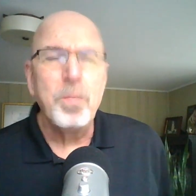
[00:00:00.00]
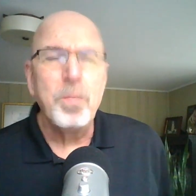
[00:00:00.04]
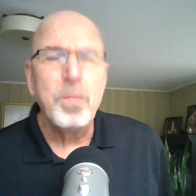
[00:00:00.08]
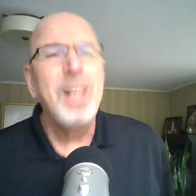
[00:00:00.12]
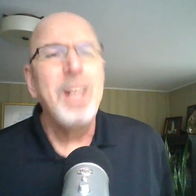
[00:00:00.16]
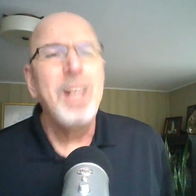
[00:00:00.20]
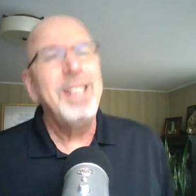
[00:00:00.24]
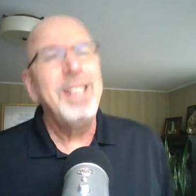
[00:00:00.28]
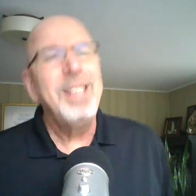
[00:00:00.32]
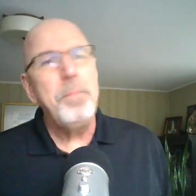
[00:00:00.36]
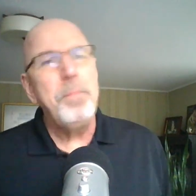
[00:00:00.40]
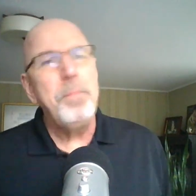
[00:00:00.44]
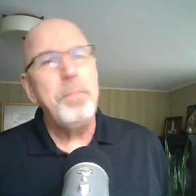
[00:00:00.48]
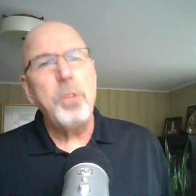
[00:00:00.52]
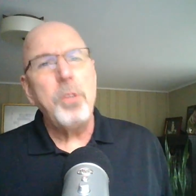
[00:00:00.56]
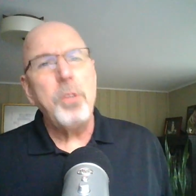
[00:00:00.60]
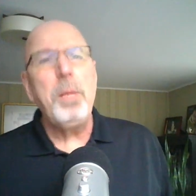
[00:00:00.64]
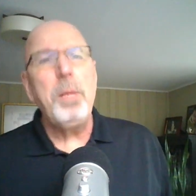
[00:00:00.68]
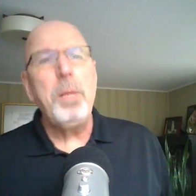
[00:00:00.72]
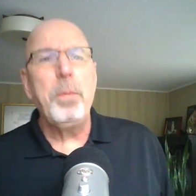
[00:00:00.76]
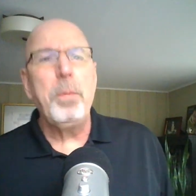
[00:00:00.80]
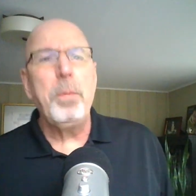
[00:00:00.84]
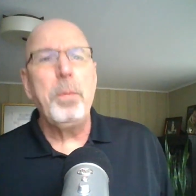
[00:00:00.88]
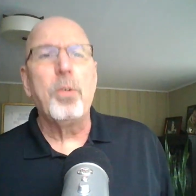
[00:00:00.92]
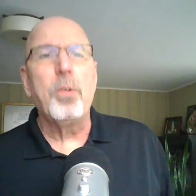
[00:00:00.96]
See, most
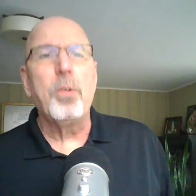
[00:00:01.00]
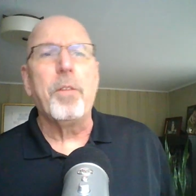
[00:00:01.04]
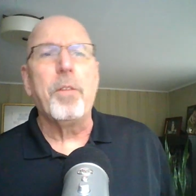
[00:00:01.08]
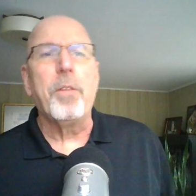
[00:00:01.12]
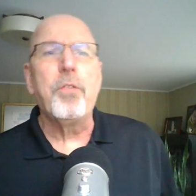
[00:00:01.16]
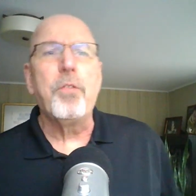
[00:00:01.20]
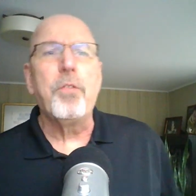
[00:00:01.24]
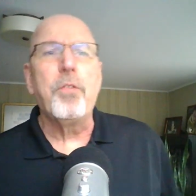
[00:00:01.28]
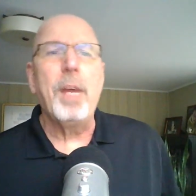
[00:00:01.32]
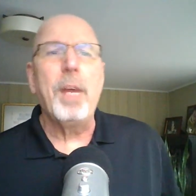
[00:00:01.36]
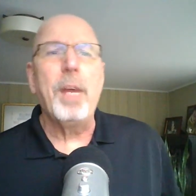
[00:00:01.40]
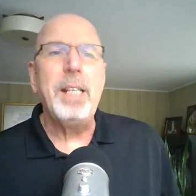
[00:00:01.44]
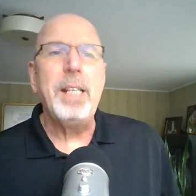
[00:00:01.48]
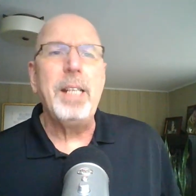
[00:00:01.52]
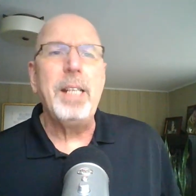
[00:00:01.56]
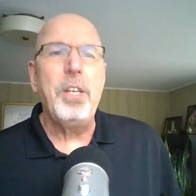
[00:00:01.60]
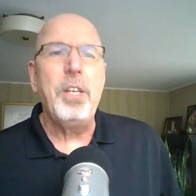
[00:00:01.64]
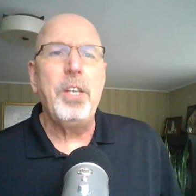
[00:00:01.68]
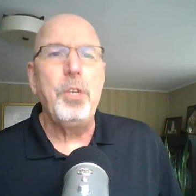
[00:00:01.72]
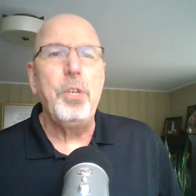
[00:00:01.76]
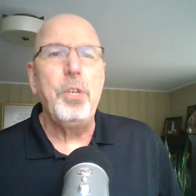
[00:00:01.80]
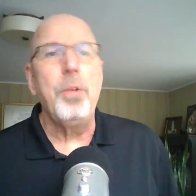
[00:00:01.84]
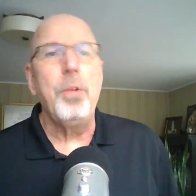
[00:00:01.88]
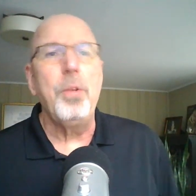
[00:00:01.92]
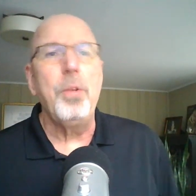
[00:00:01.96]
people are afraid to
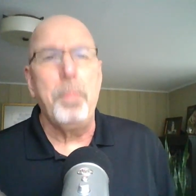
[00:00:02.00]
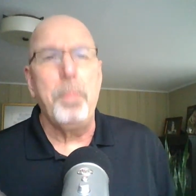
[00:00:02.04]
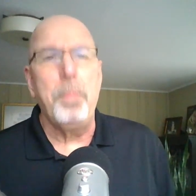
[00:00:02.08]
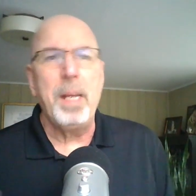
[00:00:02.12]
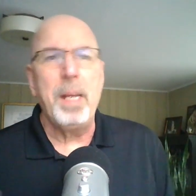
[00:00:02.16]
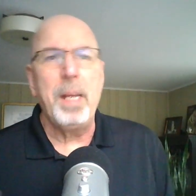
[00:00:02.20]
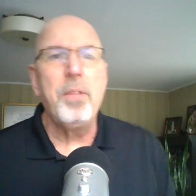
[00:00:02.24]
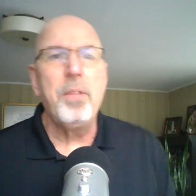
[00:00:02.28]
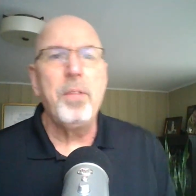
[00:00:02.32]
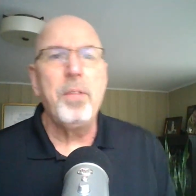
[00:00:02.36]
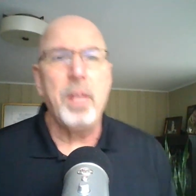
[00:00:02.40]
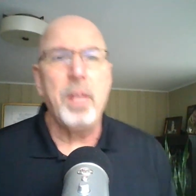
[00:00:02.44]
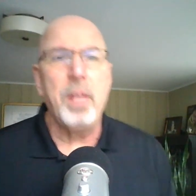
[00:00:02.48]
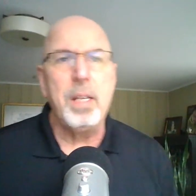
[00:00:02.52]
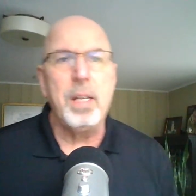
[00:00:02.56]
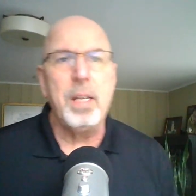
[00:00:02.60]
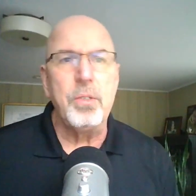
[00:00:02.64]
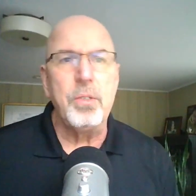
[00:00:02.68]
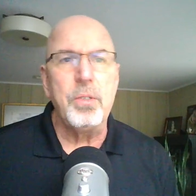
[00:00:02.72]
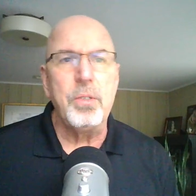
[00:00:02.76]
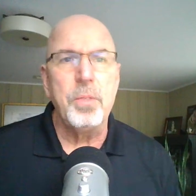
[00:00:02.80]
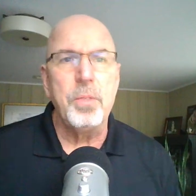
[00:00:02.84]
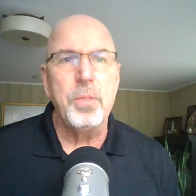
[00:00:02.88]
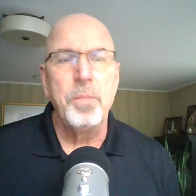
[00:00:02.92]
do the big things,